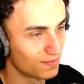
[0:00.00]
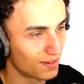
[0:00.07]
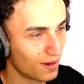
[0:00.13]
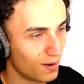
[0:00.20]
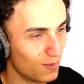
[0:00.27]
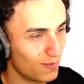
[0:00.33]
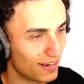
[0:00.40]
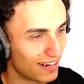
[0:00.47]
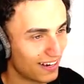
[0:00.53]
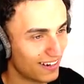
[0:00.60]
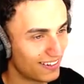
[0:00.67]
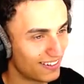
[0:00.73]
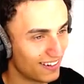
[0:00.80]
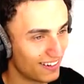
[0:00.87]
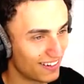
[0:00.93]
Oh, oh my
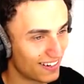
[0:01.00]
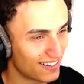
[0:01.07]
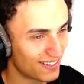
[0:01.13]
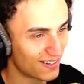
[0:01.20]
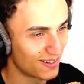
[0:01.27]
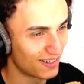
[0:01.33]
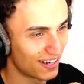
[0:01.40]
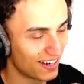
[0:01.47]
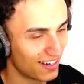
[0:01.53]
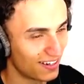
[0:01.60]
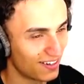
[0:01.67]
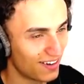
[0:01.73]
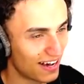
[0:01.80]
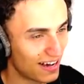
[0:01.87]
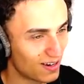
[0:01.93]
god. Oh, that's cool. You're going to
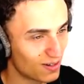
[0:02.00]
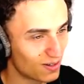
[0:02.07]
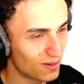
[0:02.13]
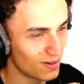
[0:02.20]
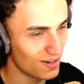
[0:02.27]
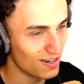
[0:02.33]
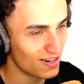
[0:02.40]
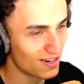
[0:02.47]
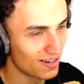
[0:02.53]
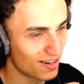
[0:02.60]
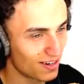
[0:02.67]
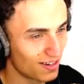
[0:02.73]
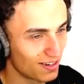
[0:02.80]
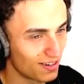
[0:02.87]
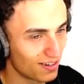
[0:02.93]
do a house tour?
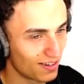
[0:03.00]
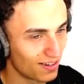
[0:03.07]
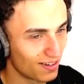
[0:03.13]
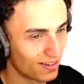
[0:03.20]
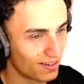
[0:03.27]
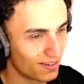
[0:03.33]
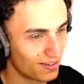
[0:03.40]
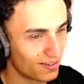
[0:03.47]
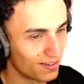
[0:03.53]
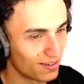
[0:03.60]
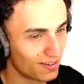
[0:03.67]
No, it just...